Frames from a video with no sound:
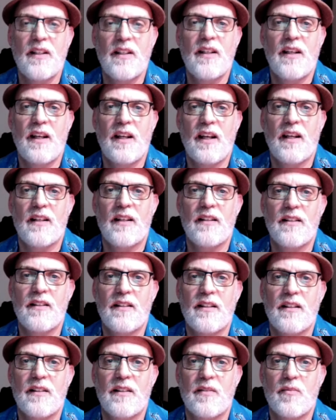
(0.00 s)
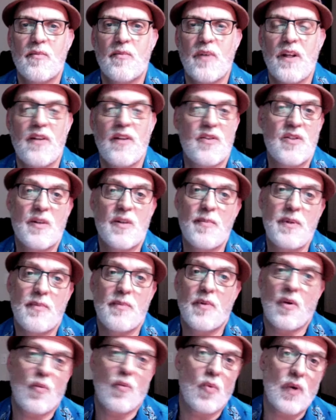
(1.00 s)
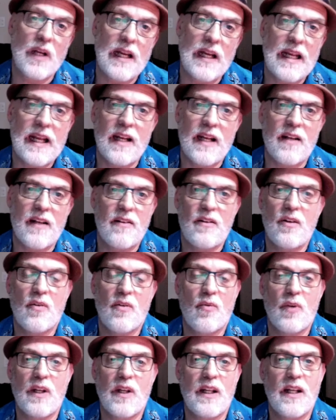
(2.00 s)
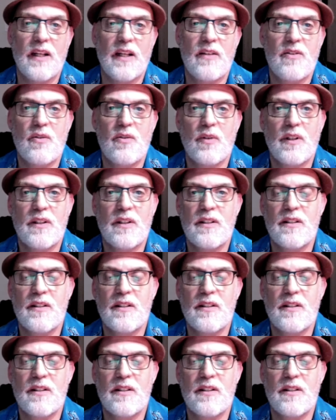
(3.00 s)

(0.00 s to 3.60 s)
there's some people that really get into it